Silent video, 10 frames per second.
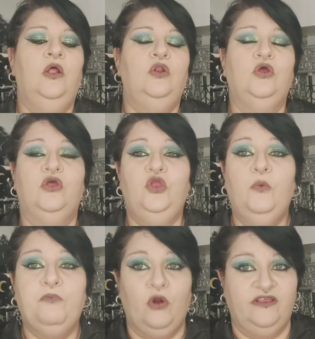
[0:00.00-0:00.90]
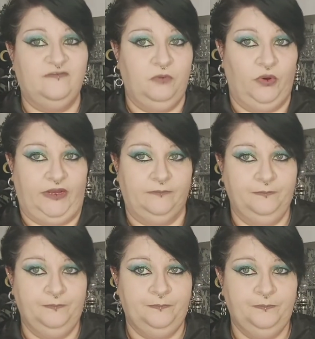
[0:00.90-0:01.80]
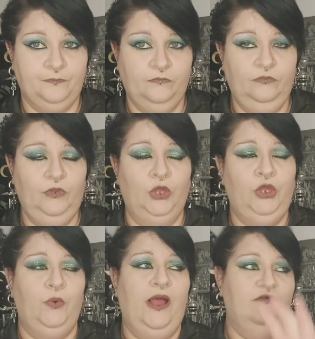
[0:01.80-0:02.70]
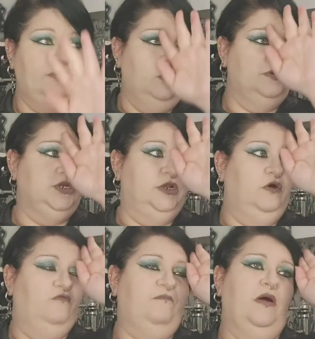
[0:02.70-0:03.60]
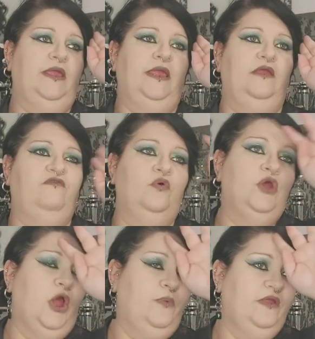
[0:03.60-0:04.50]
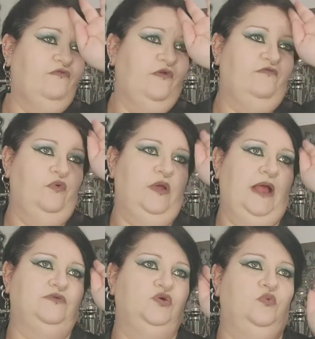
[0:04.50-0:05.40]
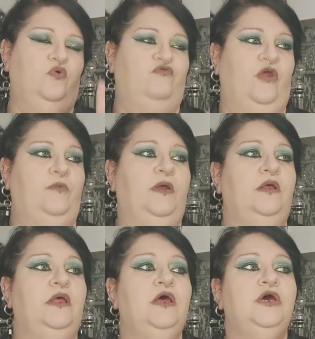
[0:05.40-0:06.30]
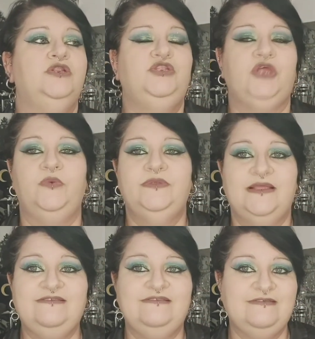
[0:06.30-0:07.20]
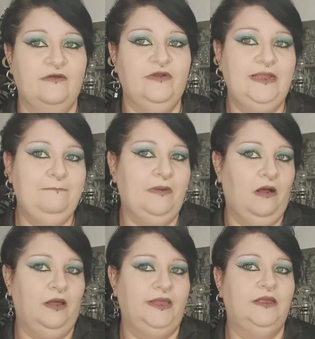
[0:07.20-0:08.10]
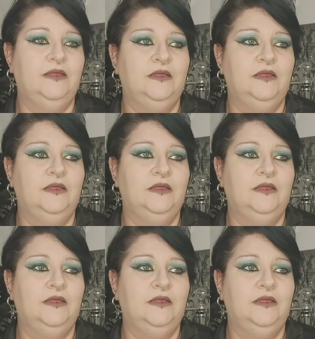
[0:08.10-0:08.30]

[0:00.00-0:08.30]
Look at your price point. You have an option of buying, if you're going for a full capsule wardrobe, don't necessarily buy